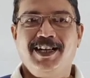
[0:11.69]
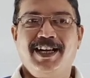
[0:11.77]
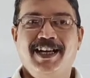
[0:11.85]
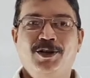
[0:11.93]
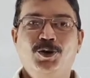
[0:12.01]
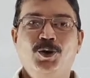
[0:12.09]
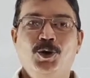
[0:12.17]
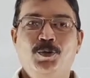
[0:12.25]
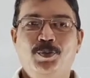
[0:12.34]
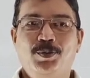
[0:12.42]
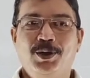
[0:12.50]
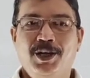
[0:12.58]
I
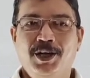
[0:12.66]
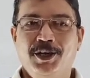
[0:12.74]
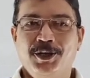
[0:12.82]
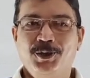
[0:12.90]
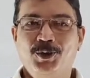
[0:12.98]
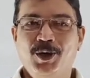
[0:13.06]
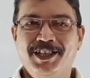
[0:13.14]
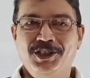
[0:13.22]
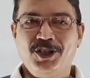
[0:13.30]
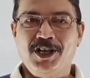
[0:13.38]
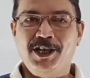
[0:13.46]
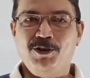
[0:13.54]
hope you
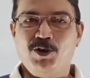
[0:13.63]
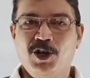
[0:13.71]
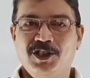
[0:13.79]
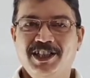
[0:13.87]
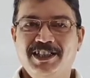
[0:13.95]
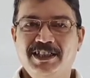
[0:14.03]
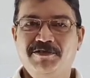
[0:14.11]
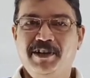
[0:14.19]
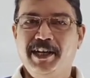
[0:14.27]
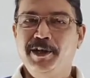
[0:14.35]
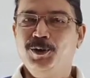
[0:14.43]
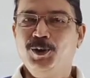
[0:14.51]
enjoyed watching the
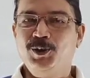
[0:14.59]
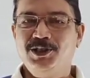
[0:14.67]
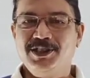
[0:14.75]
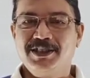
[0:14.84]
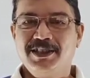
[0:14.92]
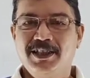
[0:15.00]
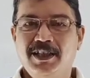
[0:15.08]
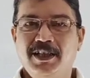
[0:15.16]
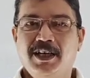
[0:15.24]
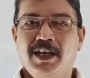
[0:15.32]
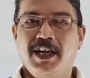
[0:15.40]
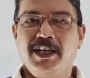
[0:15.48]
videos,
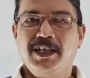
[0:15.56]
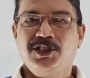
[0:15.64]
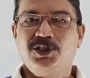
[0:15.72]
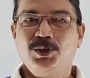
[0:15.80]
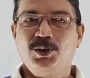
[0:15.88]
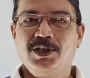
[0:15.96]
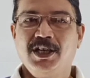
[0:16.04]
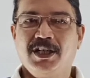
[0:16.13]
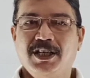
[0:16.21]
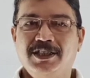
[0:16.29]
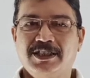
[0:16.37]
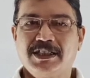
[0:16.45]
understood the
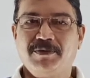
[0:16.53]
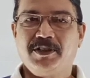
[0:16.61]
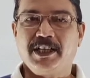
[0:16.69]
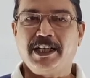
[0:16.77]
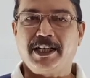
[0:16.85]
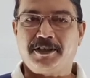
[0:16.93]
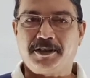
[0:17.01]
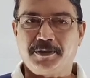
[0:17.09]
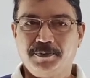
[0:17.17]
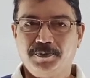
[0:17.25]
concept in it.